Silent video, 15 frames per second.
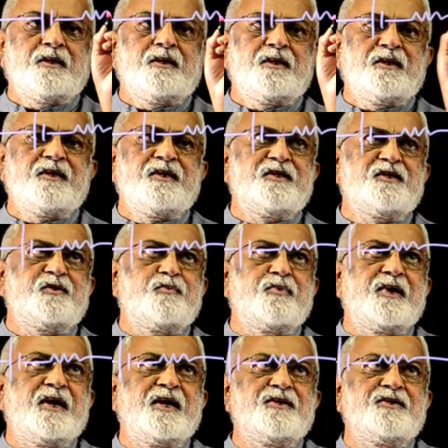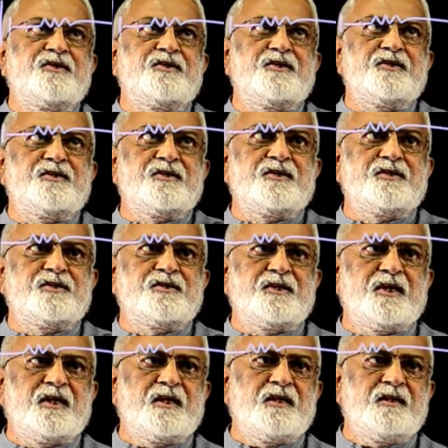Each branch has a
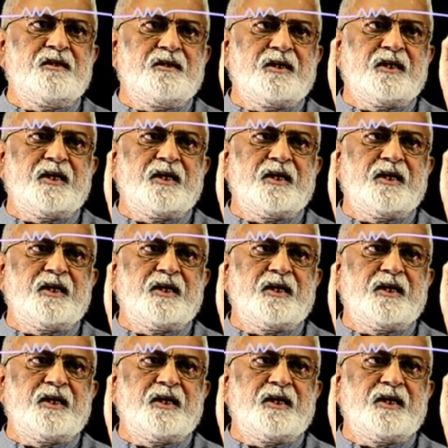cell